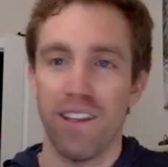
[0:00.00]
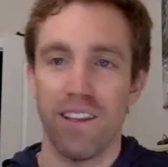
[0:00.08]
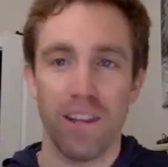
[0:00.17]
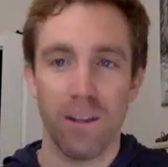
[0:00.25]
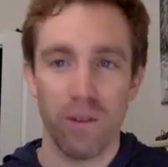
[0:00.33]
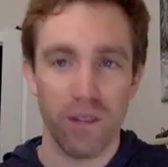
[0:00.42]

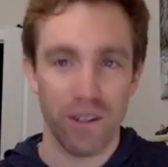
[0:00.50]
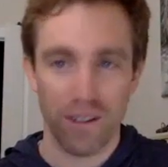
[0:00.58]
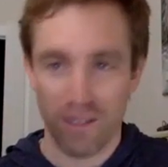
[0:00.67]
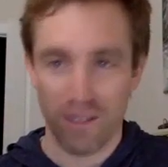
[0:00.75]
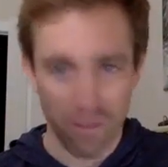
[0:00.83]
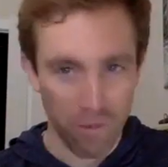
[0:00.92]
They were
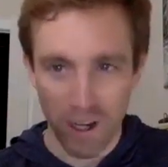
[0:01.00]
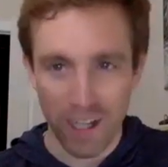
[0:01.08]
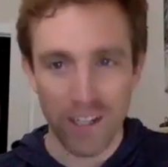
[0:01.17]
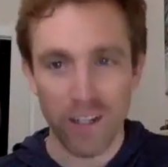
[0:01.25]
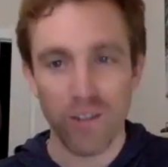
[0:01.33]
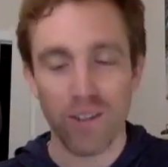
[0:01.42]

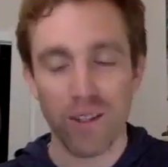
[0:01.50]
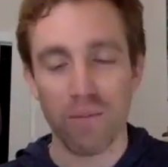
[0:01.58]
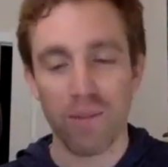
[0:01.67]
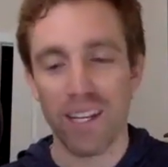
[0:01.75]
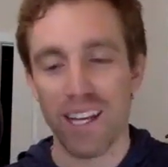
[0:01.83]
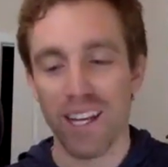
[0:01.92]
wanting to do
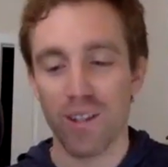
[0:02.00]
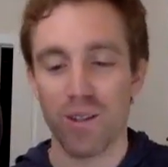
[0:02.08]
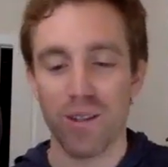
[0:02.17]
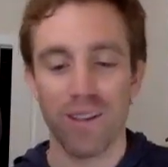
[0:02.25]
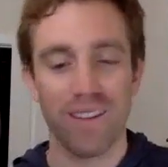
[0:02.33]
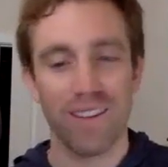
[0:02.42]
something else
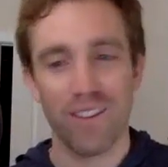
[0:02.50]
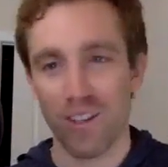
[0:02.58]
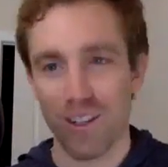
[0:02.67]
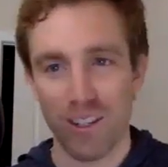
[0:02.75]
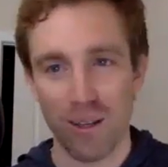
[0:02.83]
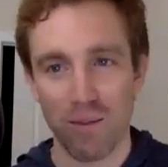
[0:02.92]
and
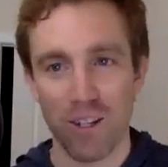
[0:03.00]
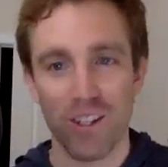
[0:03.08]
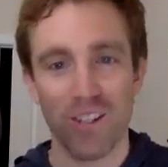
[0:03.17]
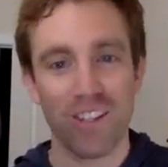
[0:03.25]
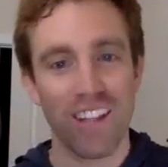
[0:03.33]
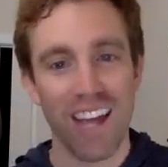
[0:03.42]
took Jim
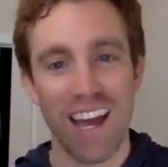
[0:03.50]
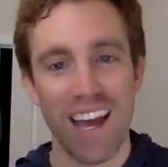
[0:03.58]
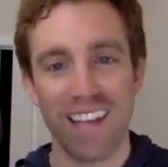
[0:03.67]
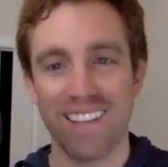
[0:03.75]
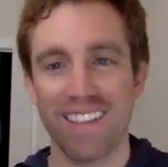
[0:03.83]
Curl's class,